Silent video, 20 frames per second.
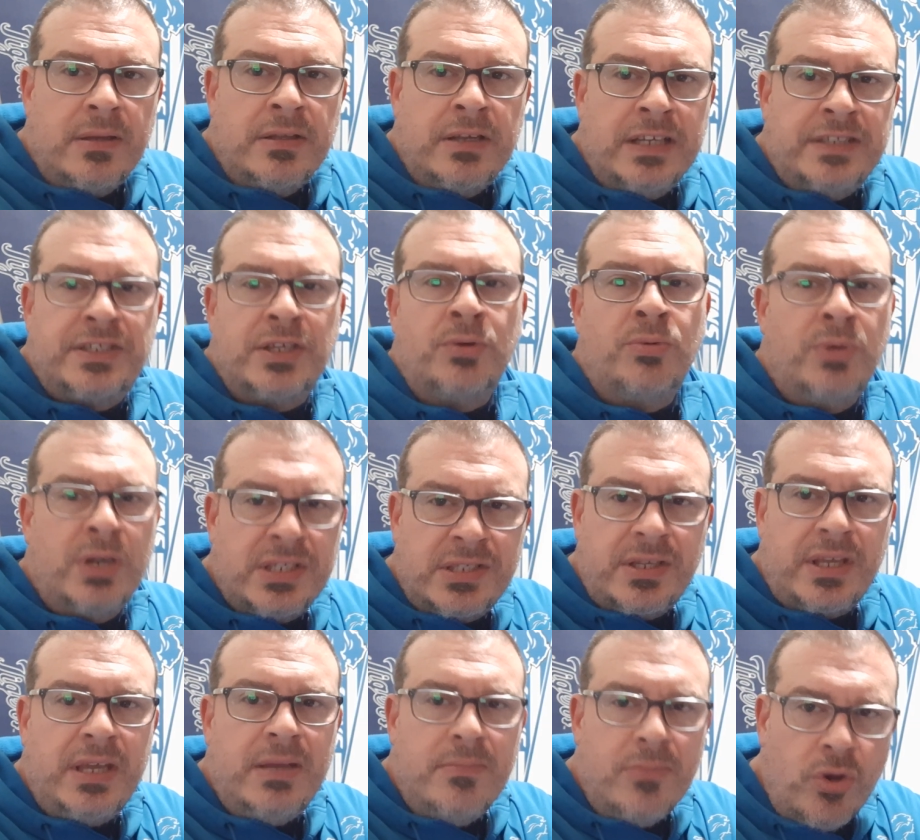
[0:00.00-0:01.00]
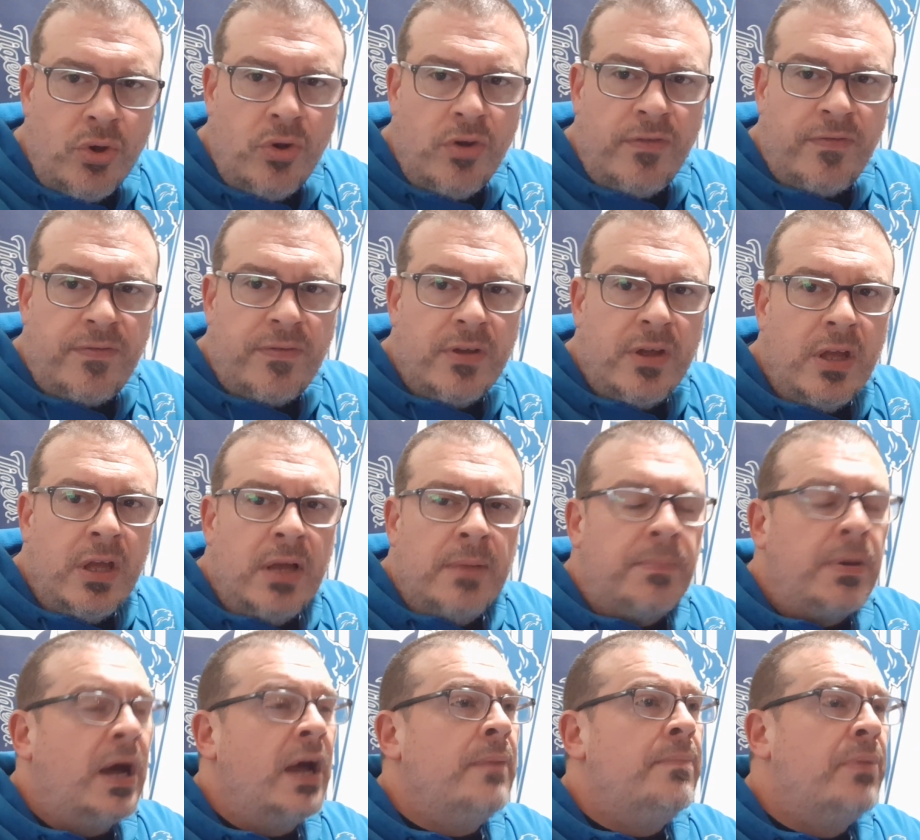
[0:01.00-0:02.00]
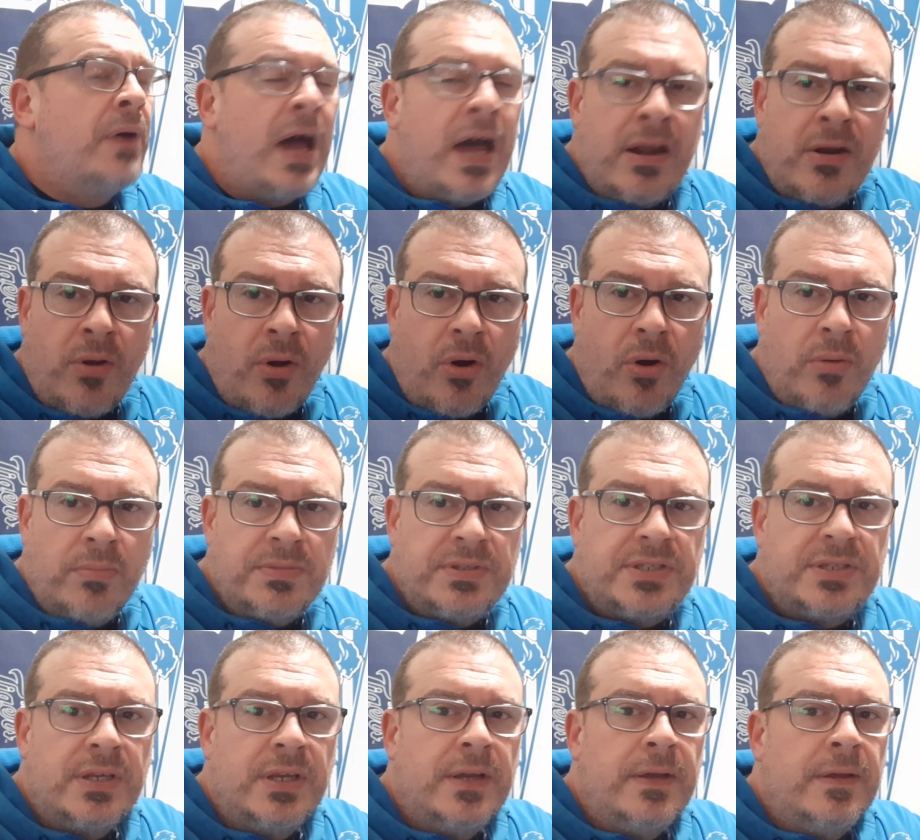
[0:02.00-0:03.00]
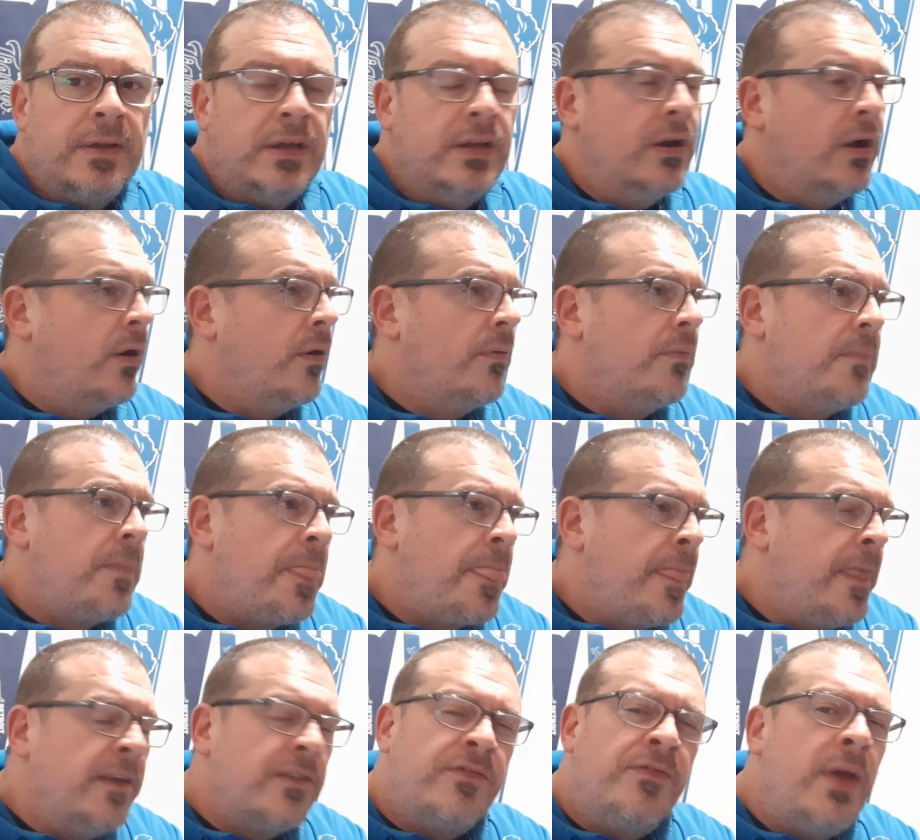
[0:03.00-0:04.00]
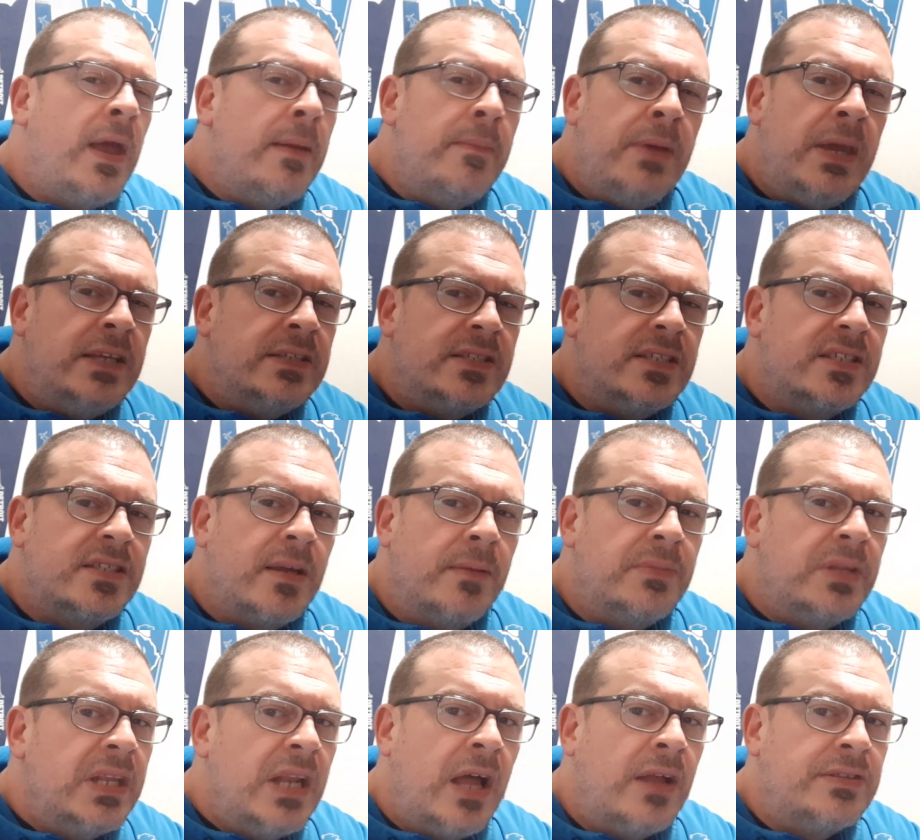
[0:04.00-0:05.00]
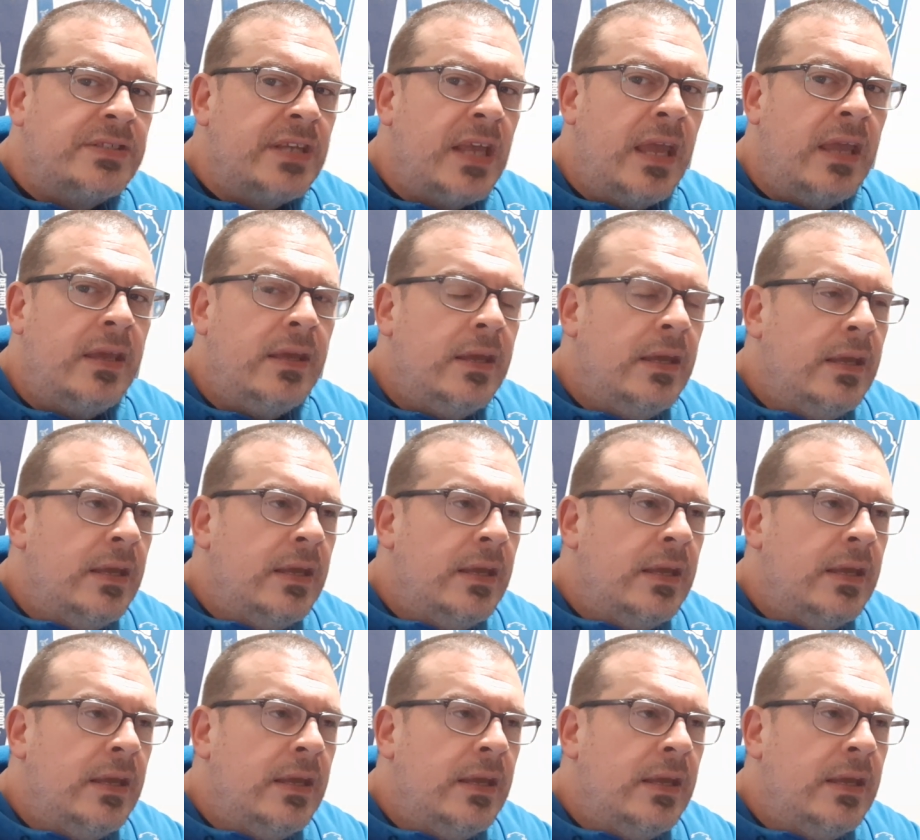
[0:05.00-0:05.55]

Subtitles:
It's a risky move by Brad Holmes. You know, this fan base is something else, eh?